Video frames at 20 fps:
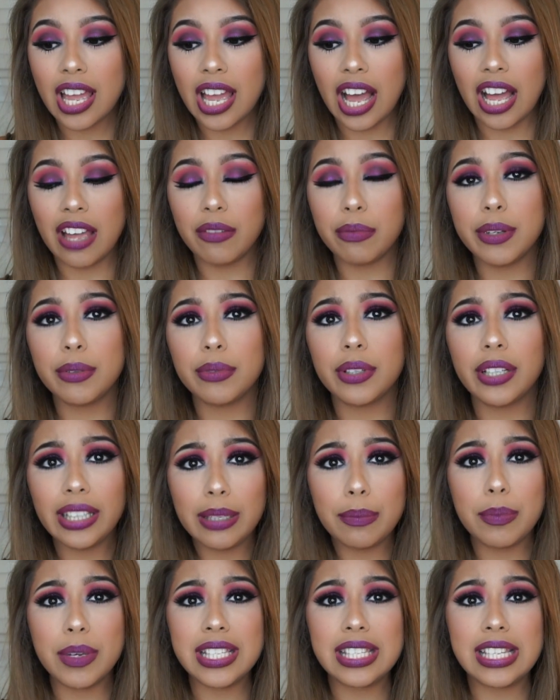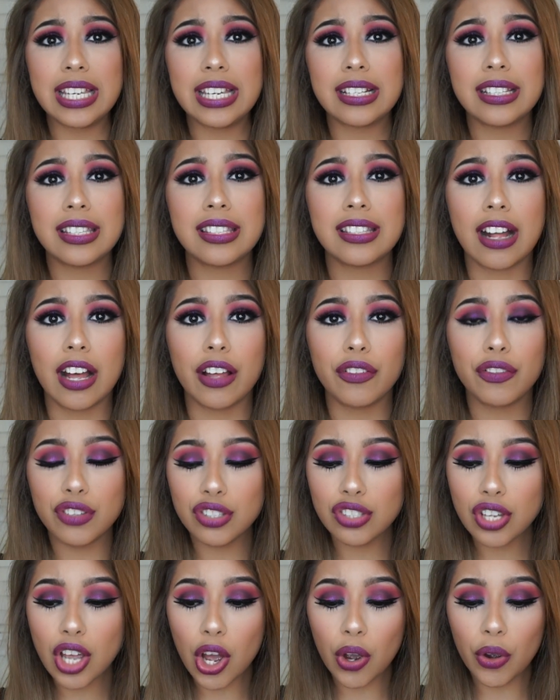I've been really busy and stuff.
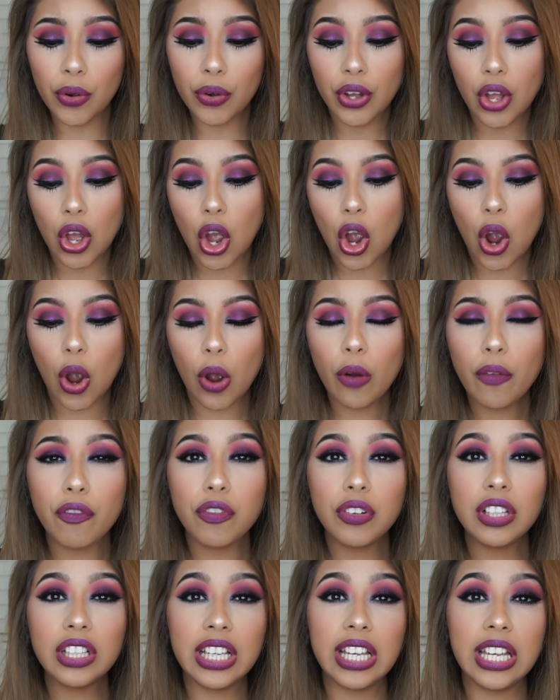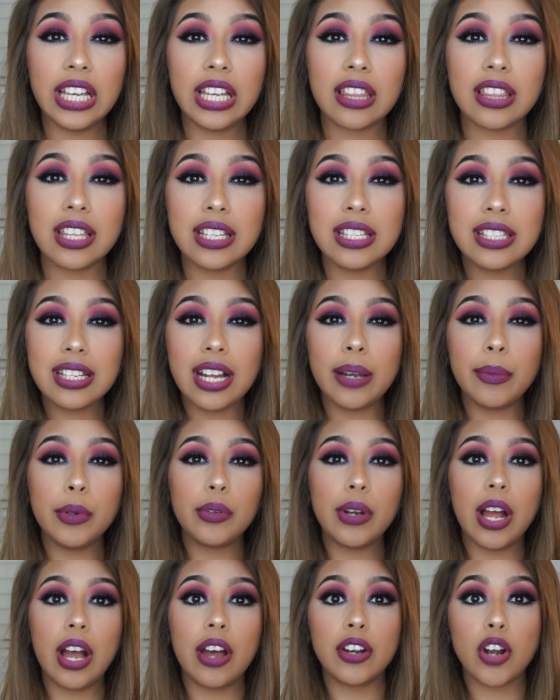So hopefully this time
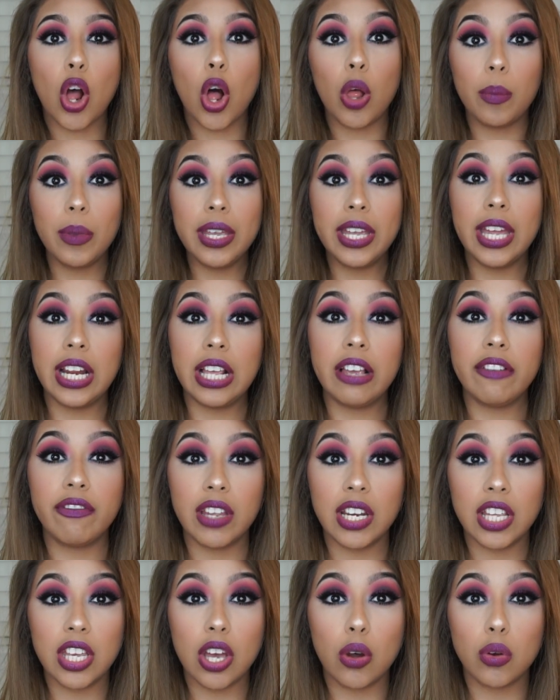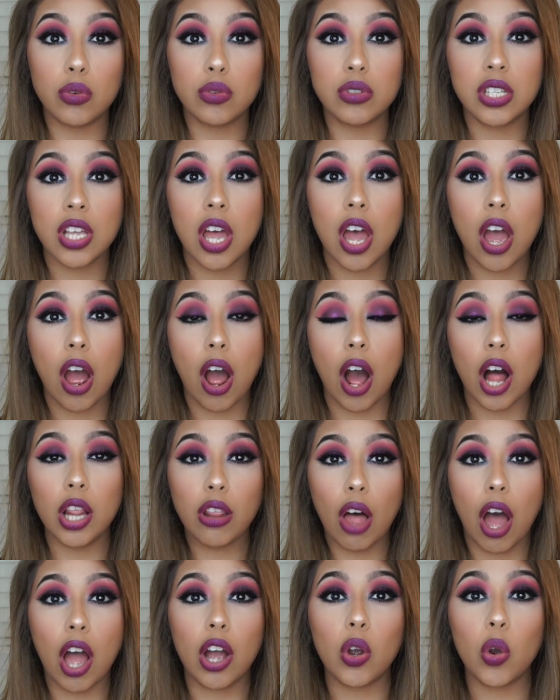around I'll be getting videos a
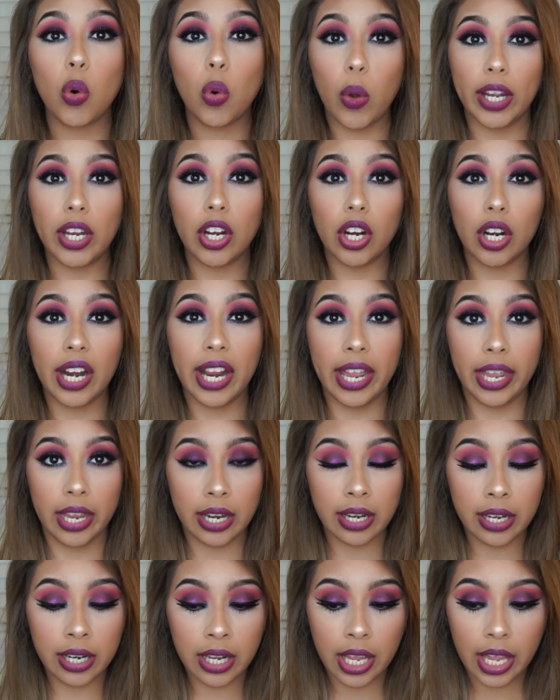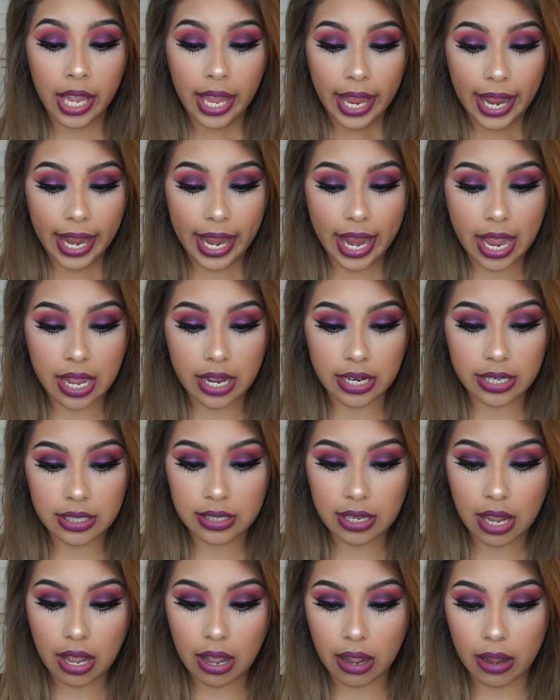lot quicker in, and
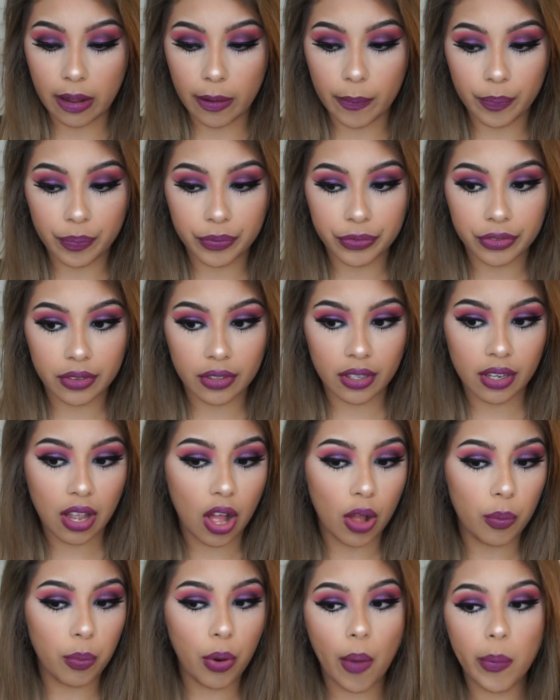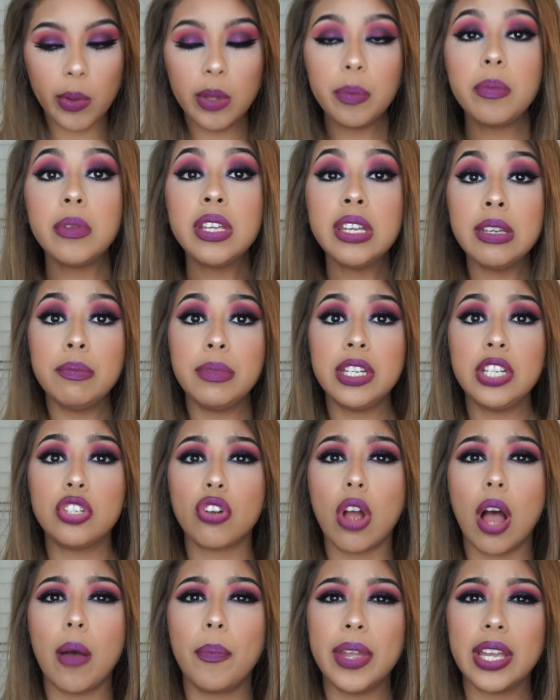I'll probably be
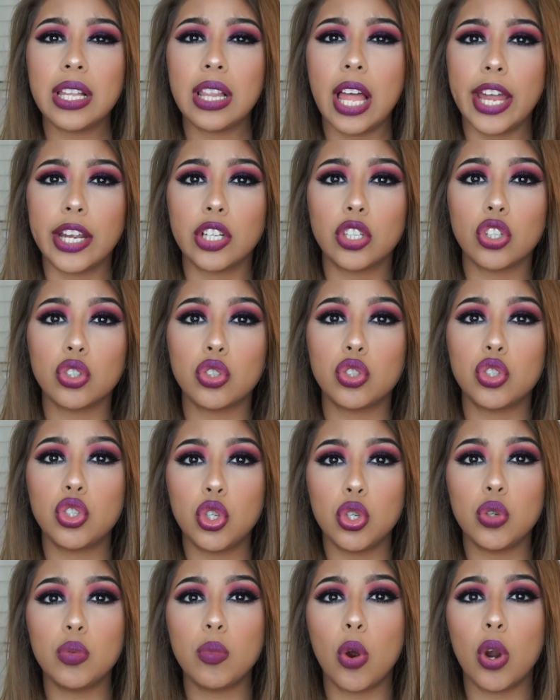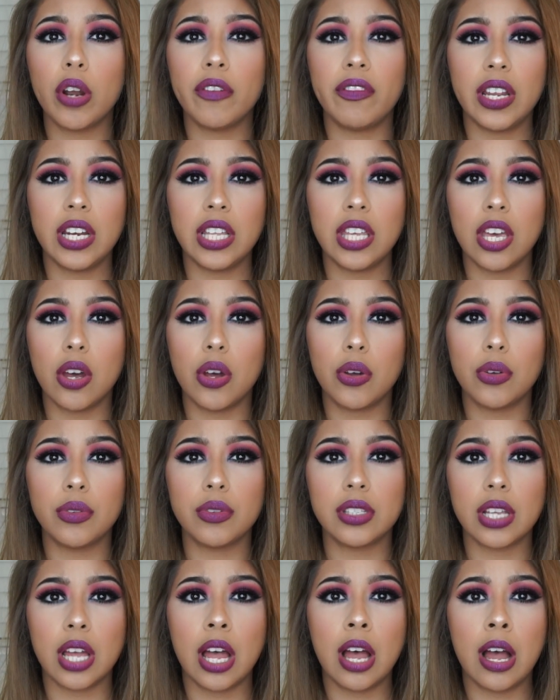dropping like 2 more
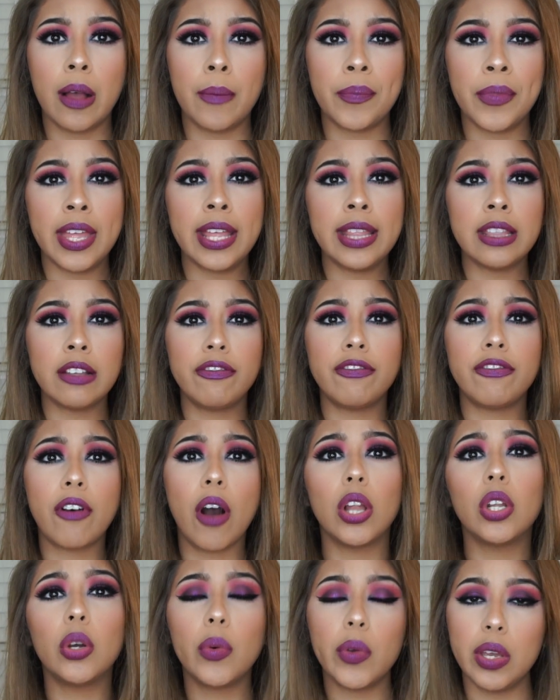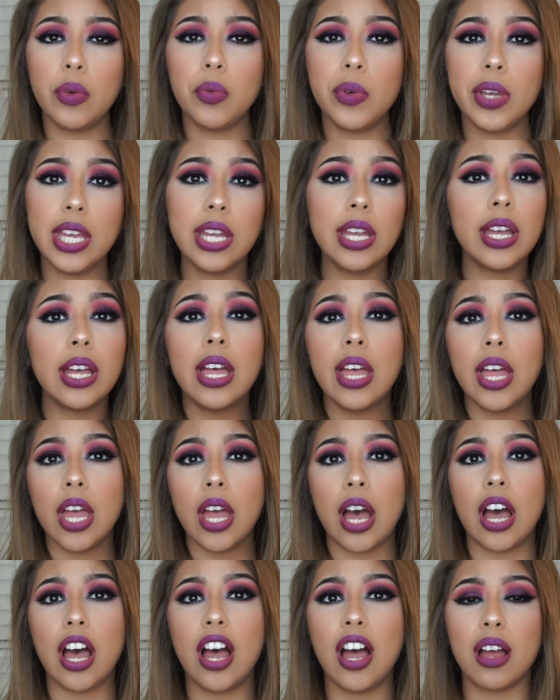videos in the following week.
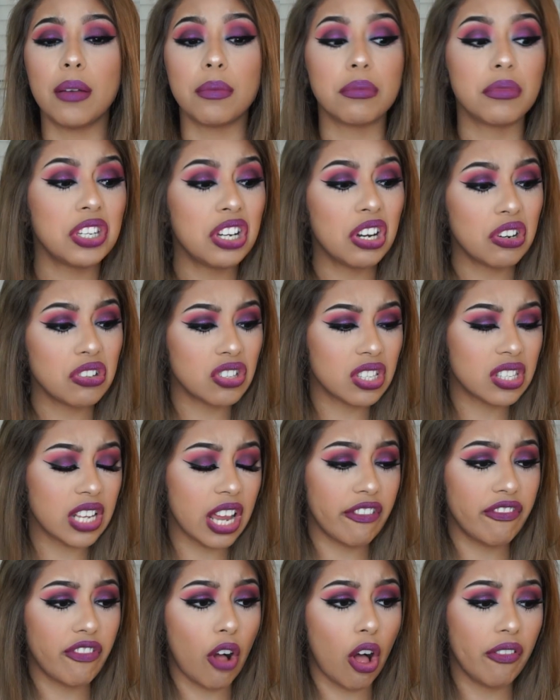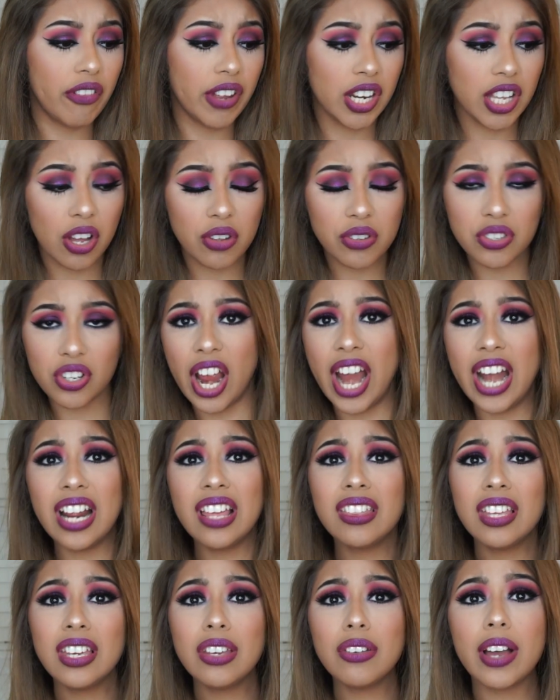You know, just like fall videos or
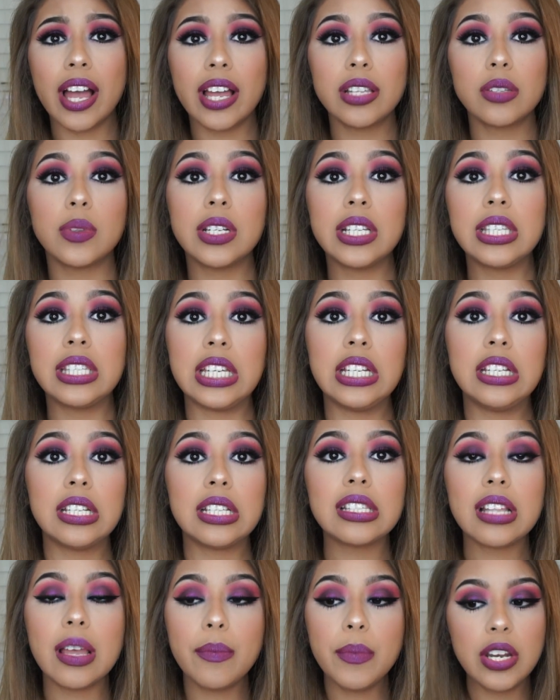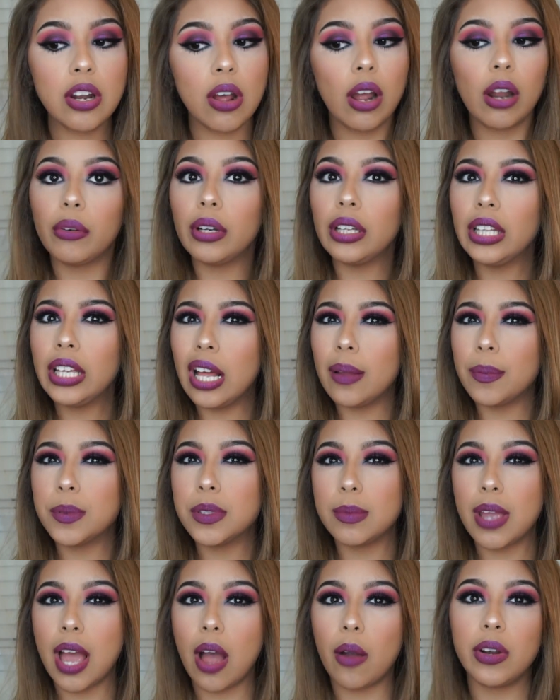anything you guys want to see, just let me know. It really helps
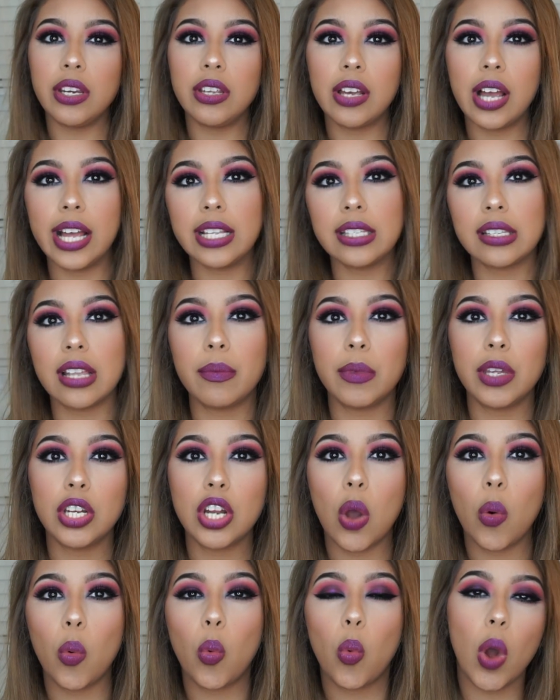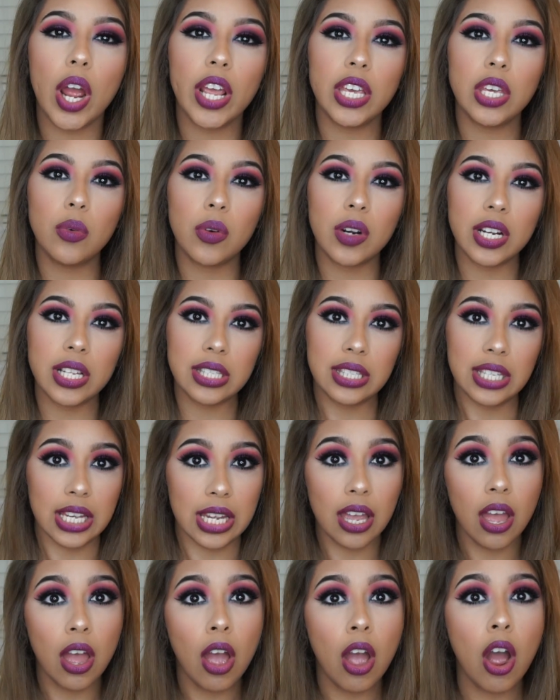me out when you guys let me know what you want to see.